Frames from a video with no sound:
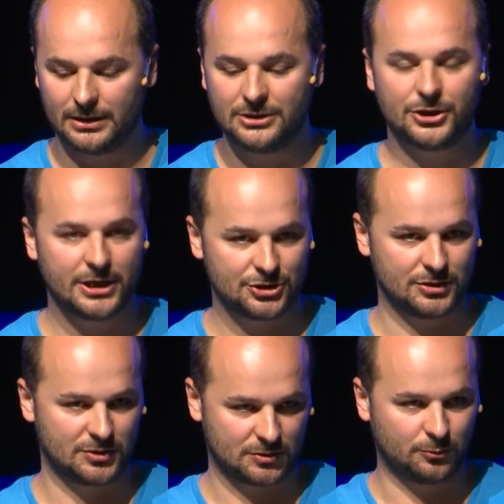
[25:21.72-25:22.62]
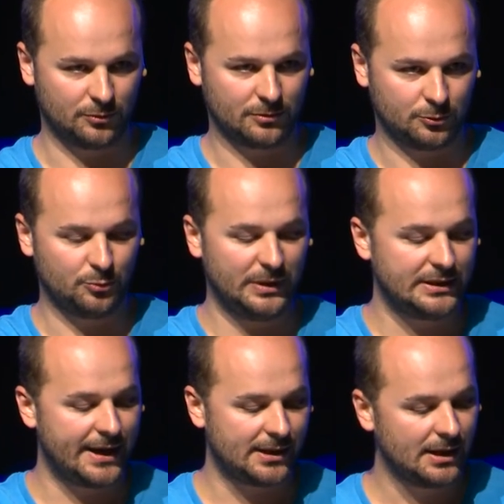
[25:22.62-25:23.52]
interactions could be
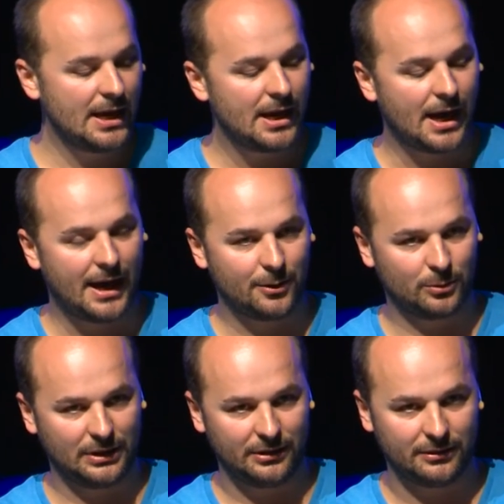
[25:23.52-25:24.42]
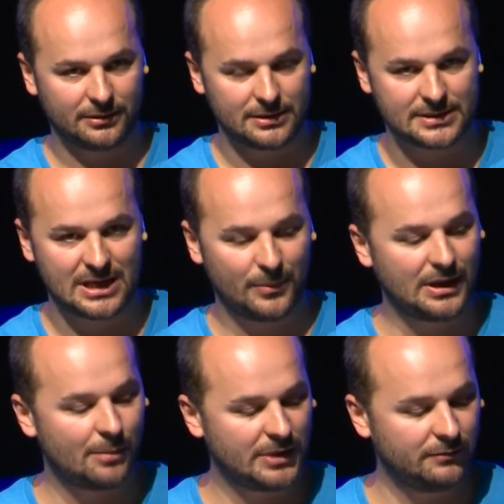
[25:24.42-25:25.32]
there. I only sum
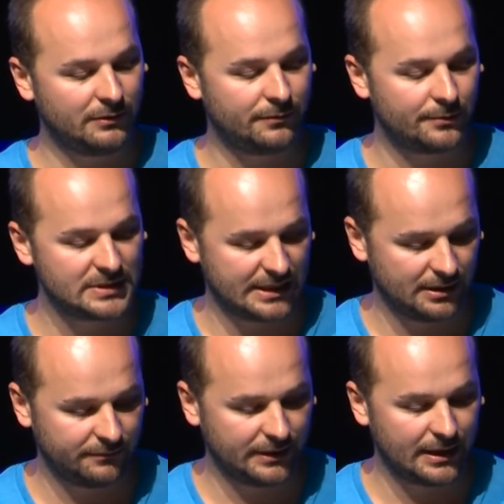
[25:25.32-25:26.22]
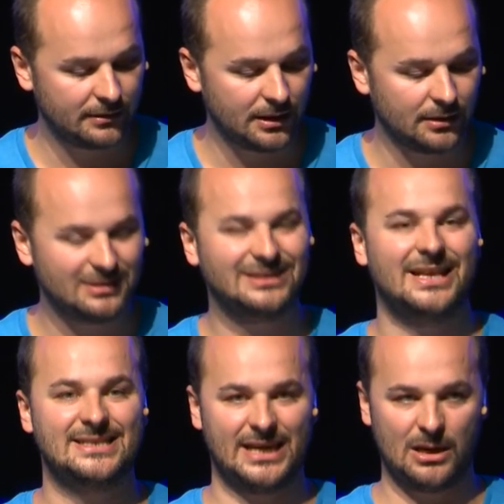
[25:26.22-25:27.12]
it up that we found significant,
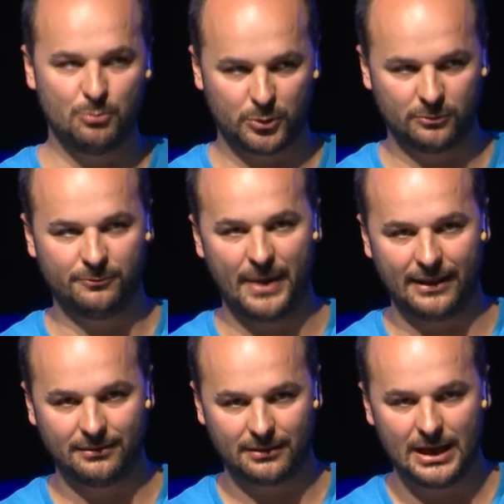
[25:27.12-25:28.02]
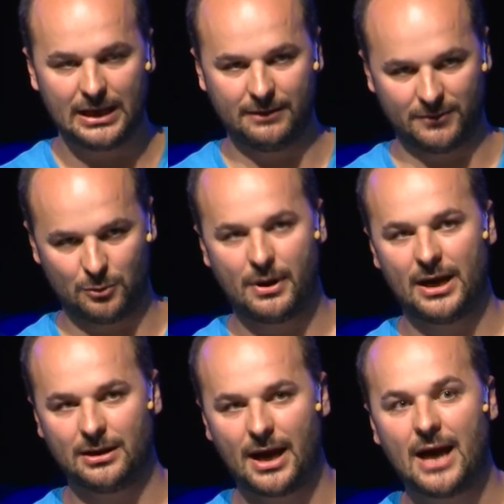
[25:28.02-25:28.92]
let's say, improvement, even though
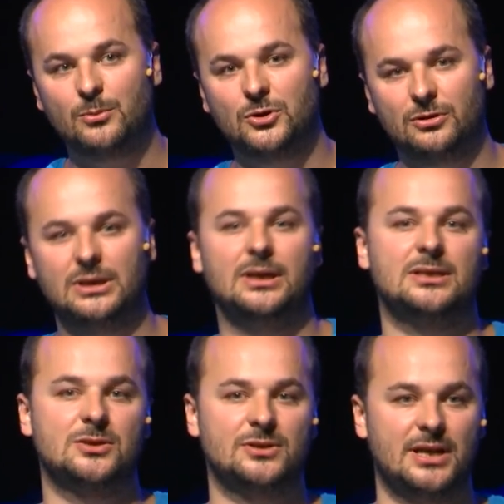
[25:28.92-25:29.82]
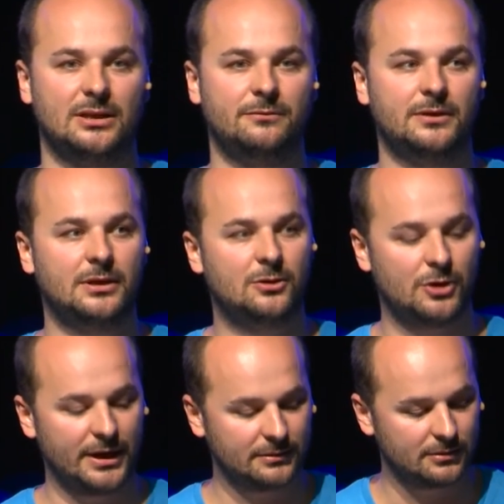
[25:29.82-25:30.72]
it's not scientifically
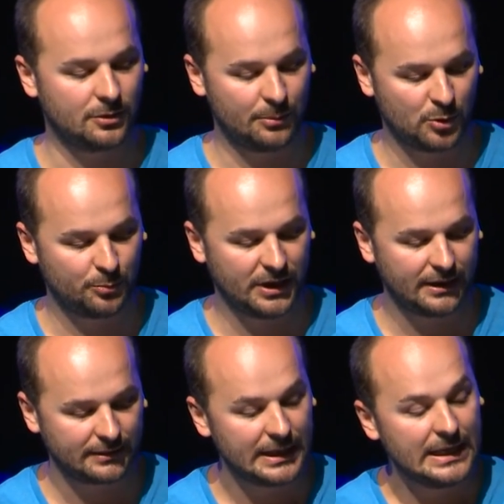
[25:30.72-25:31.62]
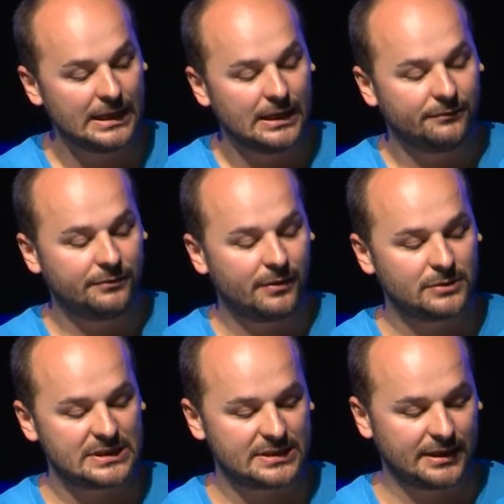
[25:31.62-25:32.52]
correct or appropriate. We
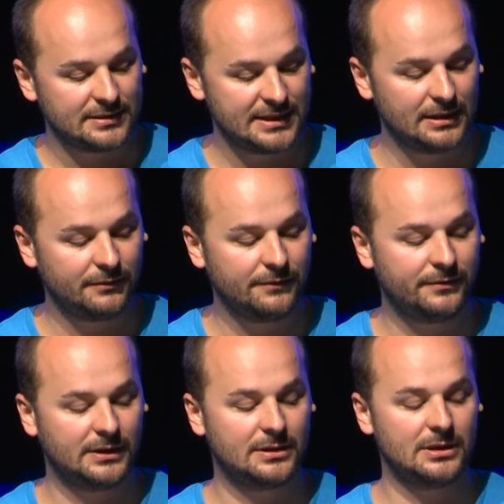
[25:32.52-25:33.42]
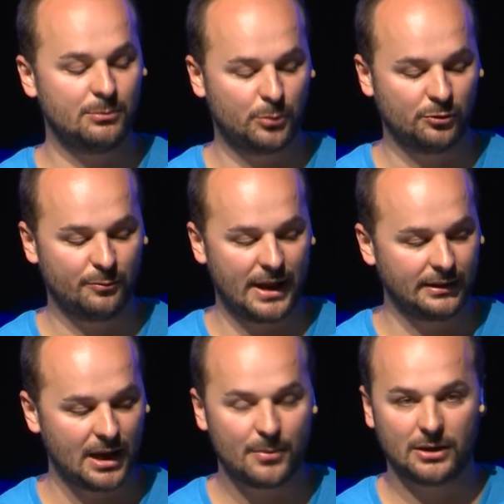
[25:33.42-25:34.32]
found a significant
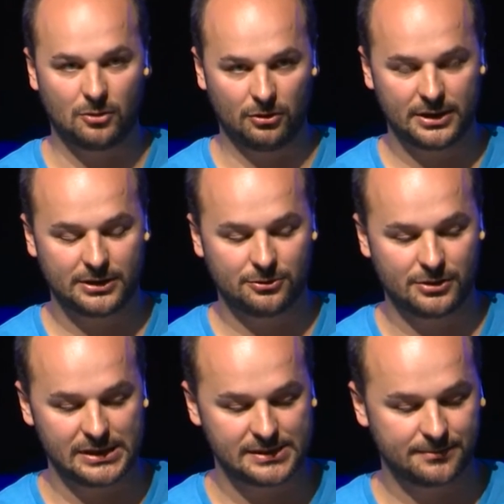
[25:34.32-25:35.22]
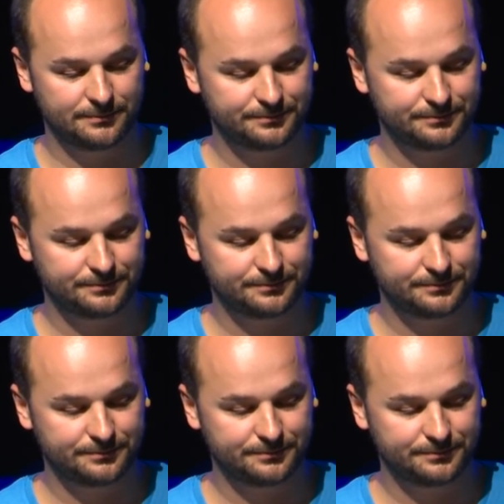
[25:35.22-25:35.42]
improvement among all categories.